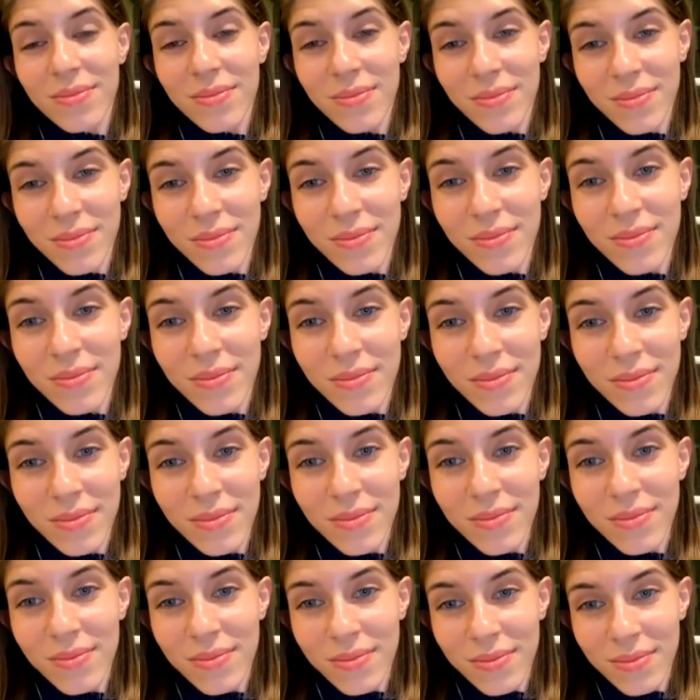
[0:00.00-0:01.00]

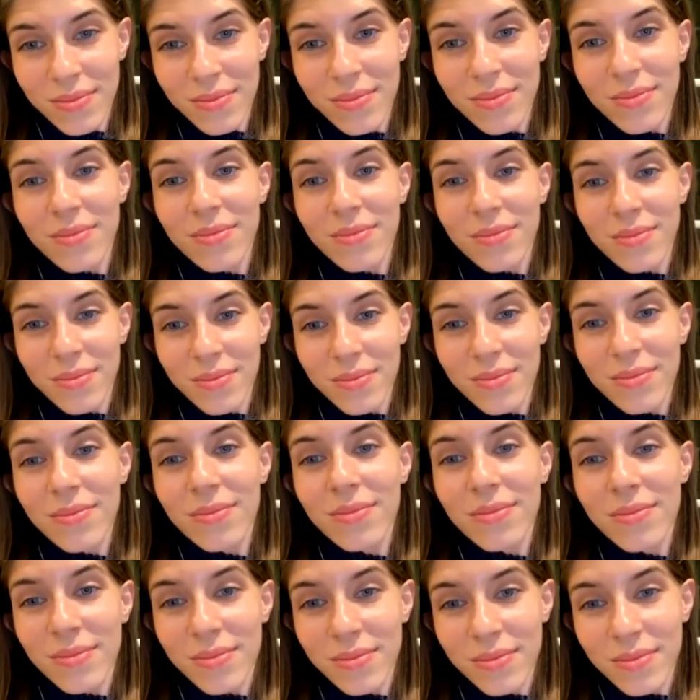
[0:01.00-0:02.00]

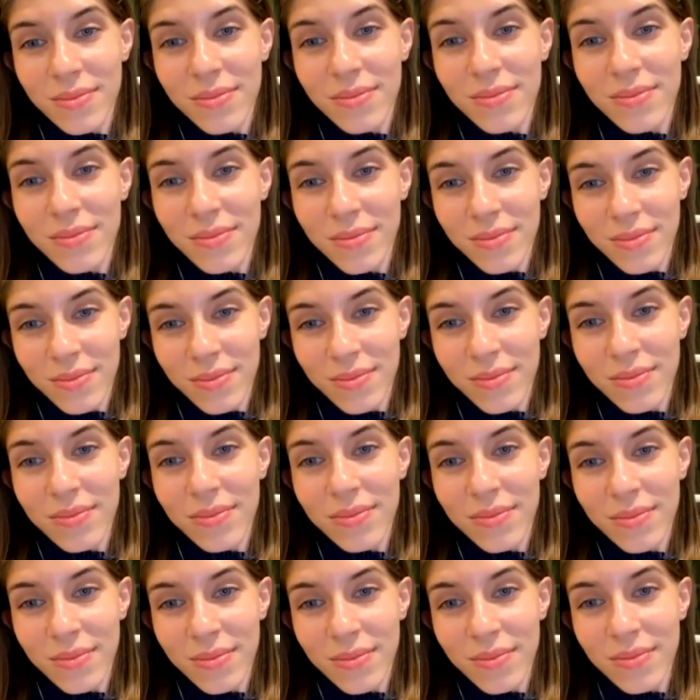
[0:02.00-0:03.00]

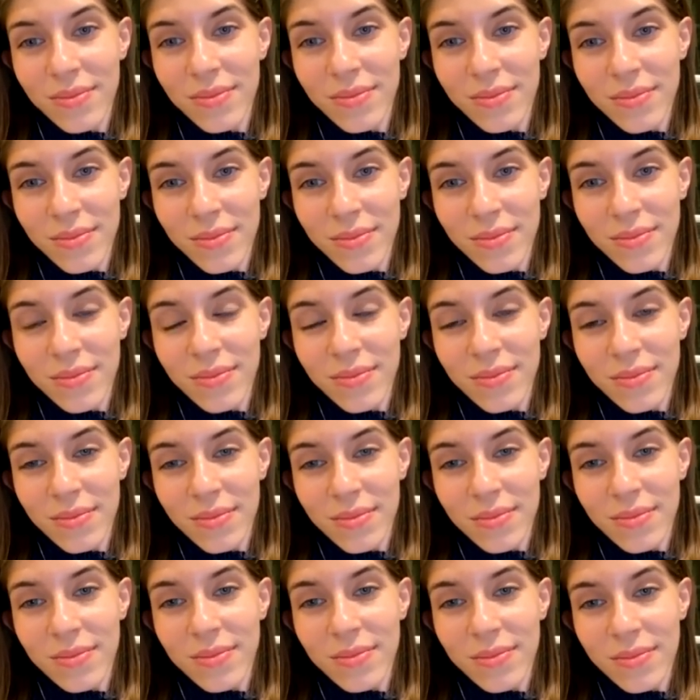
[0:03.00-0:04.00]

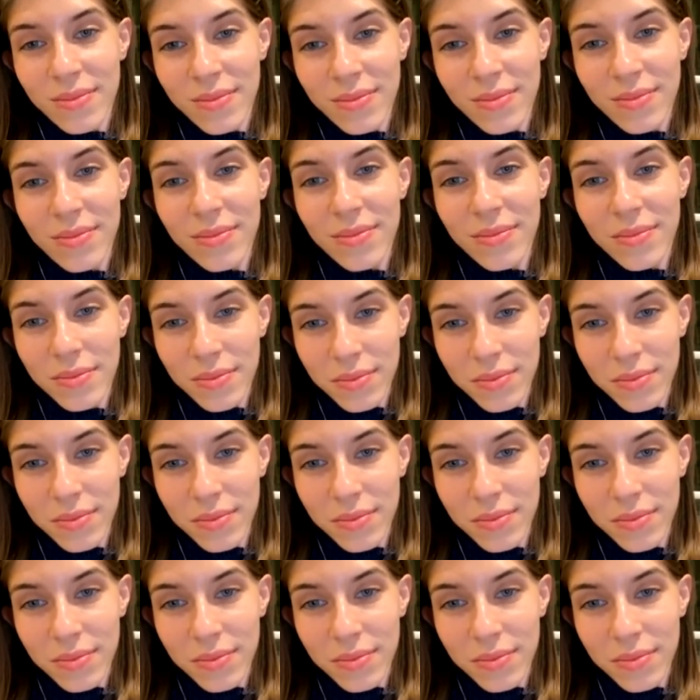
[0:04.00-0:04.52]
(not speaking)